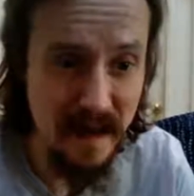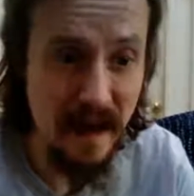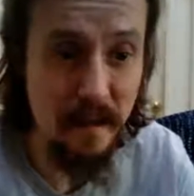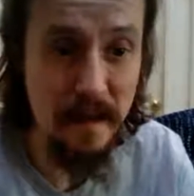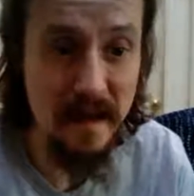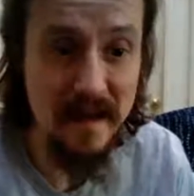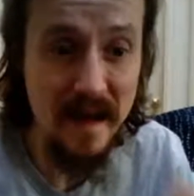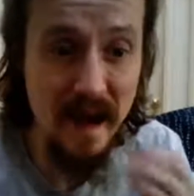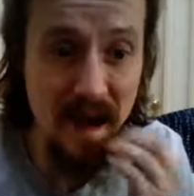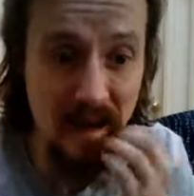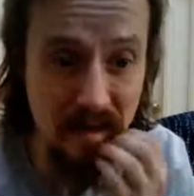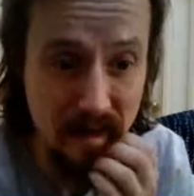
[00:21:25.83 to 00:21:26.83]
I mean,
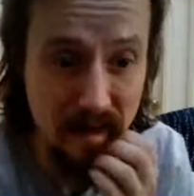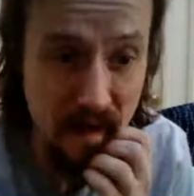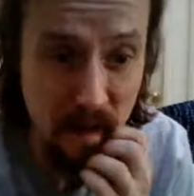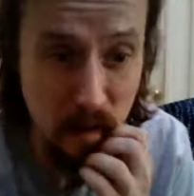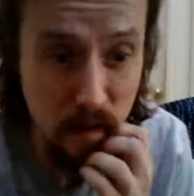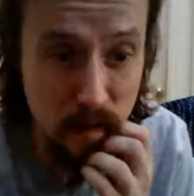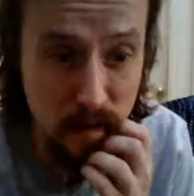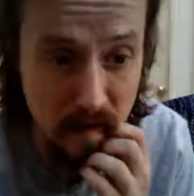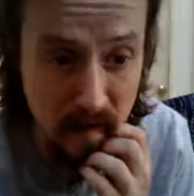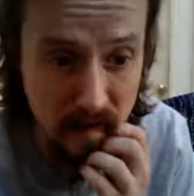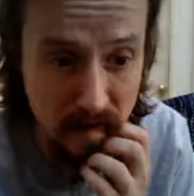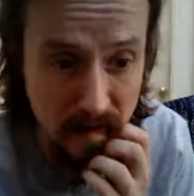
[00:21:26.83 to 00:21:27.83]
not even like earth
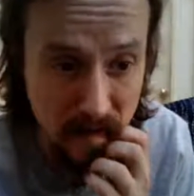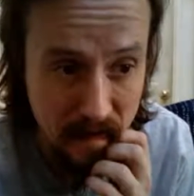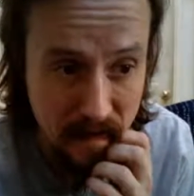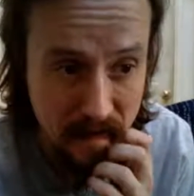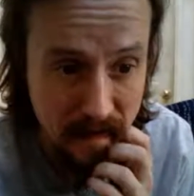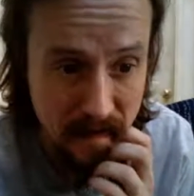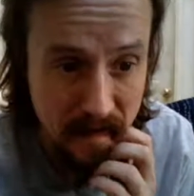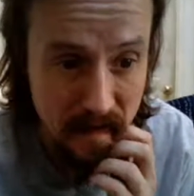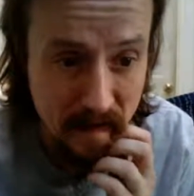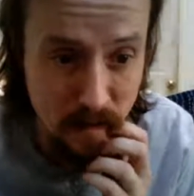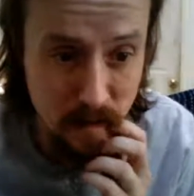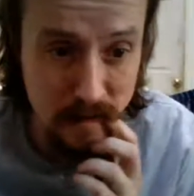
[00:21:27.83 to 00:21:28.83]

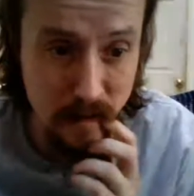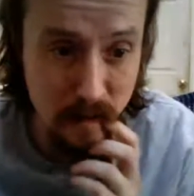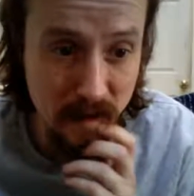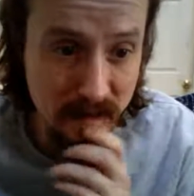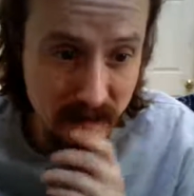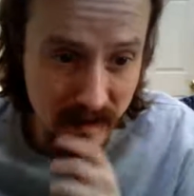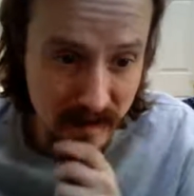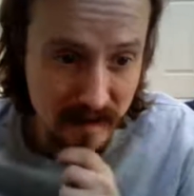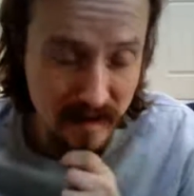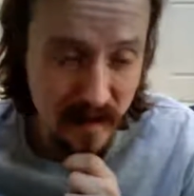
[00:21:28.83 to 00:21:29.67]
restricted